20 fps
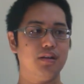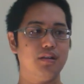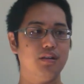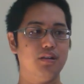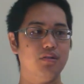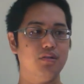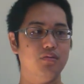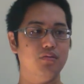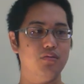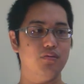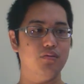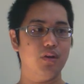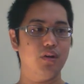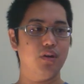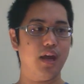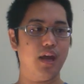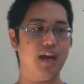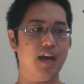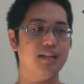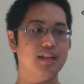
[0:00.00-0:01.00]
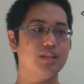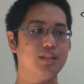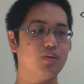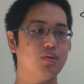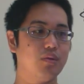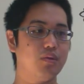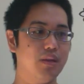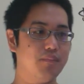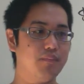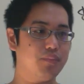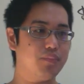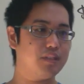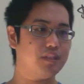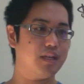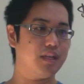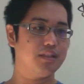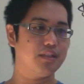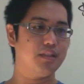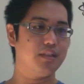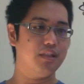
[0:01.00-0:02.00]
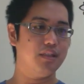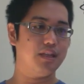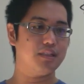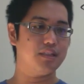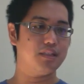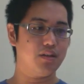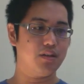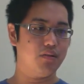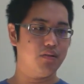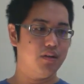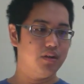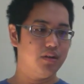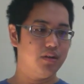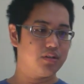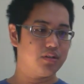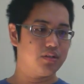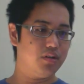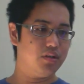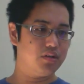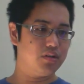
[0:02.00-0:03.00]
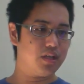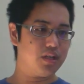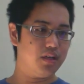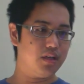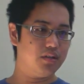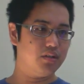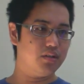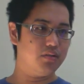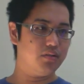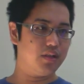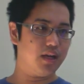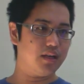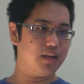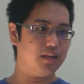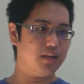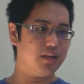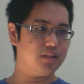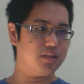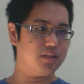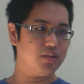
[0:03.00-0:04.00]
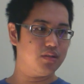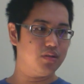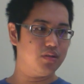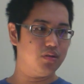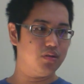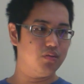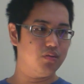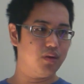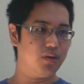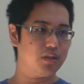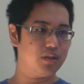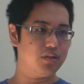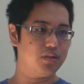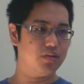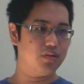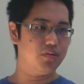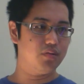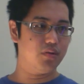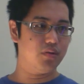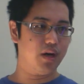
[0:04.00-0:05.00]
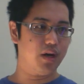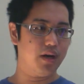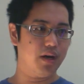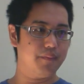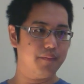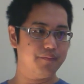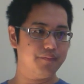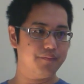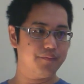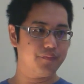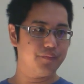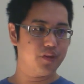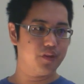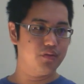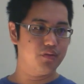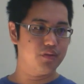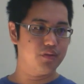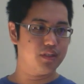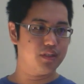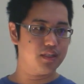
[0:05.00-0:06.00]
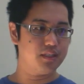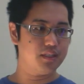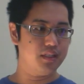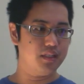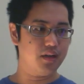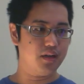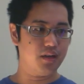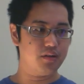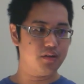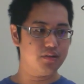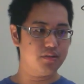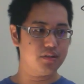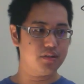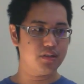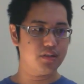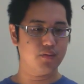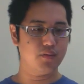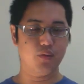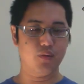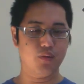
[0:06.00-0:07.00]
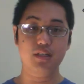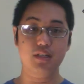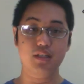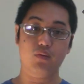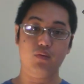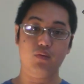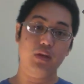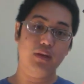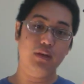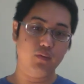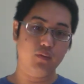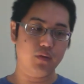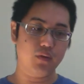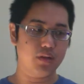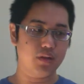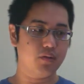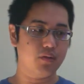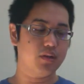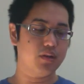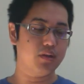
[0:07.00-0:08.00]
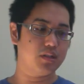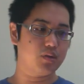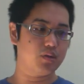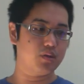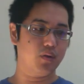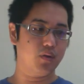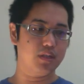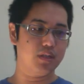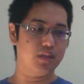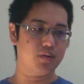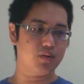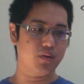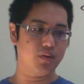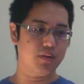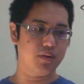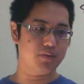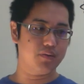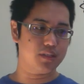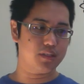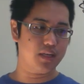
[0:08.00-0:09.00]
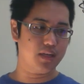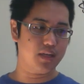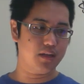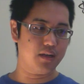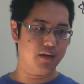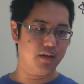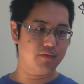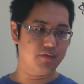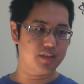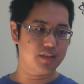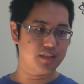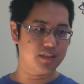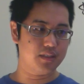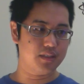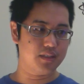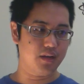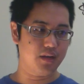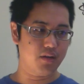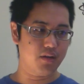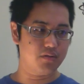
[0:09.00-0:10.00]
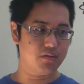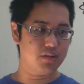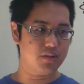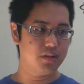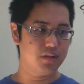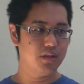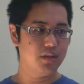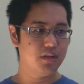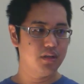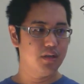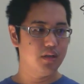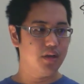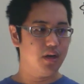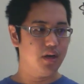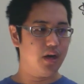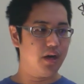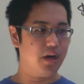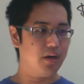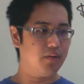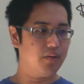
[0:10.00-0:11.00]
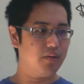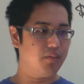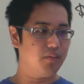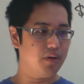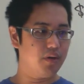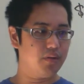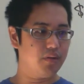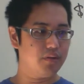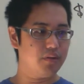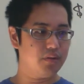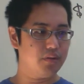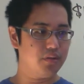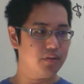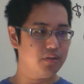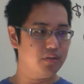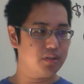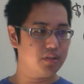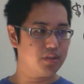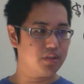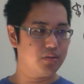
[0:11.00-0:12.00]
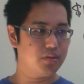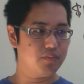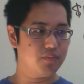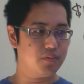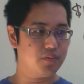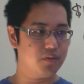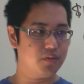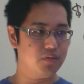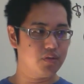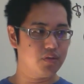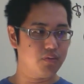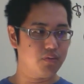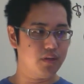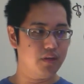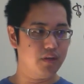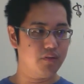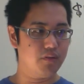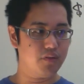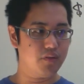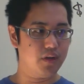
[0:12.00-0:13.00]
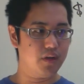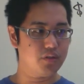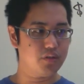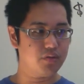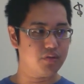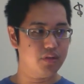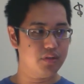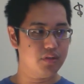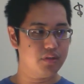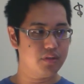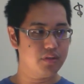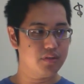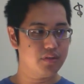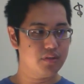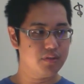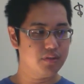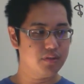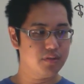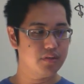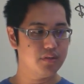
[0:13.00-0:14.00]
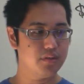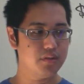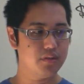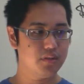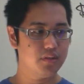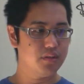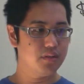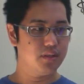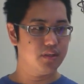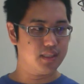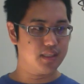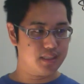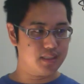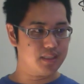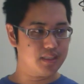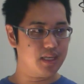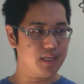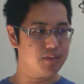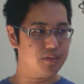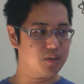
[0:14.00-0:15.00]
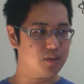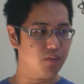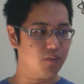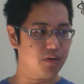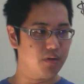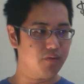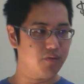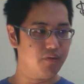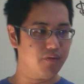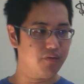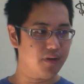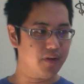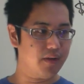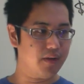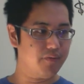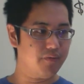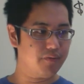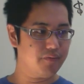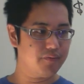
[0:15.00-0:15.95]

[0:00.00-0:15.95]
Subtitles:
you add 20% to this. So here's how you do that, is you want to do $60. What is 20? The question is, what is 20% of $60? Well, you just do 20 over 100. That's the same as 1 over 5.